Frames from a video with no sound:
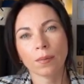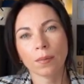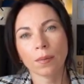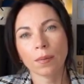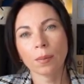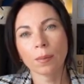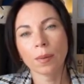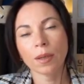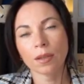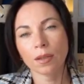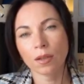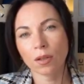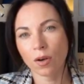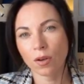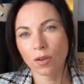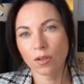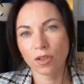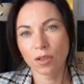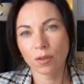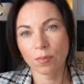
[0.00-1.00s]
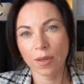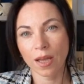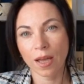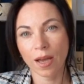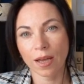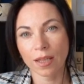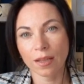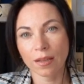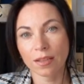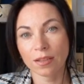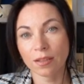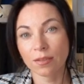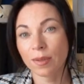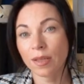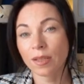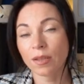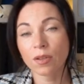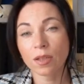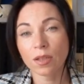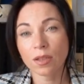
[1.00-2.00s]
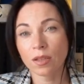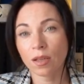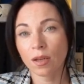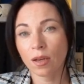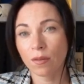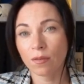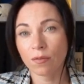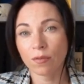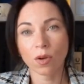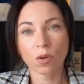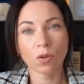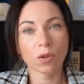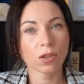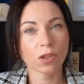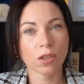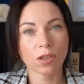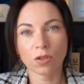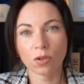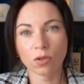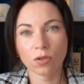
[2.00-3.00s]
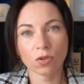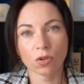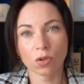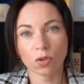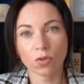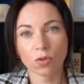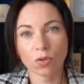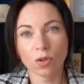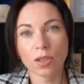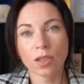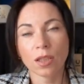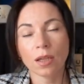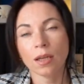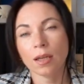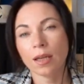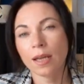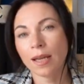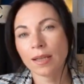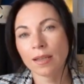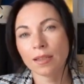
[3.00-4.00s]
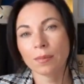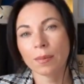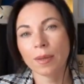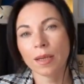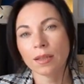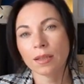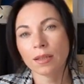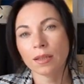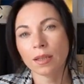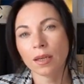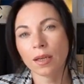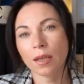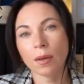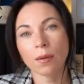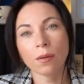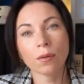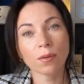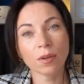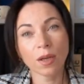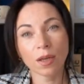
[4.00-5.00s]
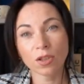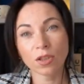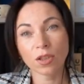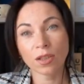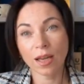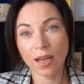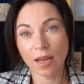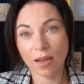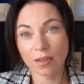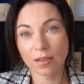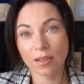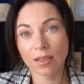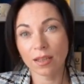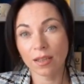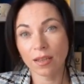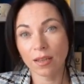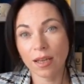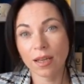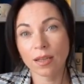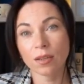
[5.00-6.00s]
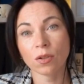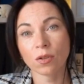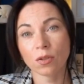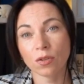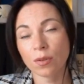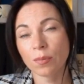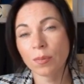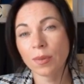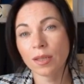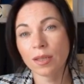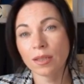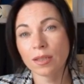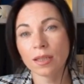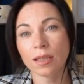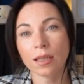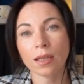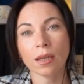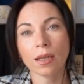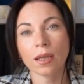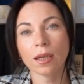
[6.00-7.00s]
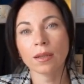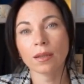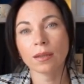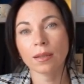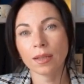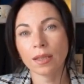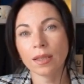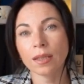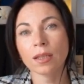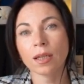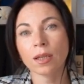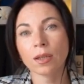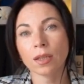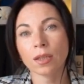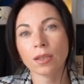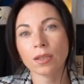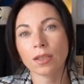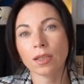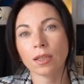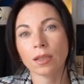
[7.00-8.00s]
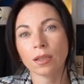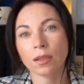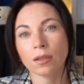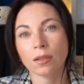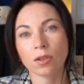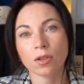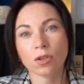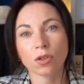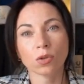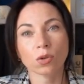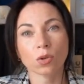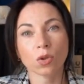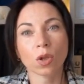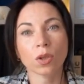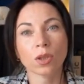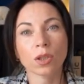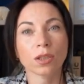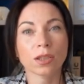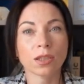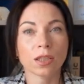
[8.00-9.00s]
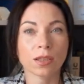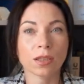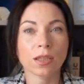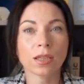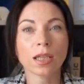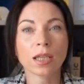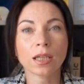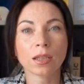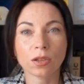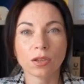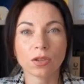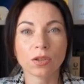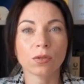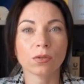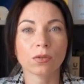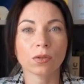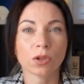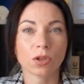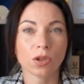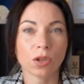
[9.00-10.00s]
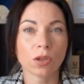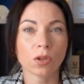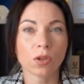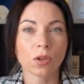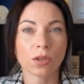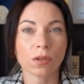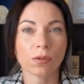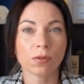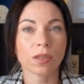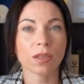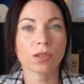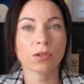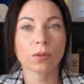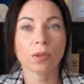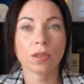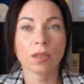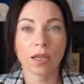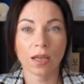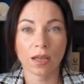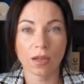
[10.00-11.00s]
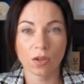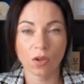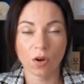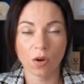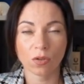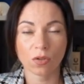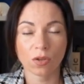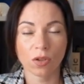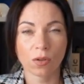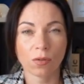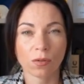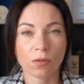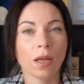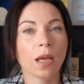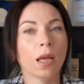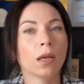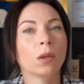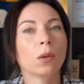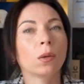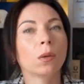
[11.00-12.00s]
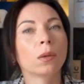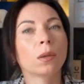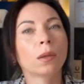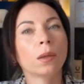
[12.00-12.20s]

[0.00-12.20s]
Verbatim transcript: The methodology behind this matrix focuses on two critical aspects: functionality and usability. These are considered the strongest indicators of return on investment and long-term value.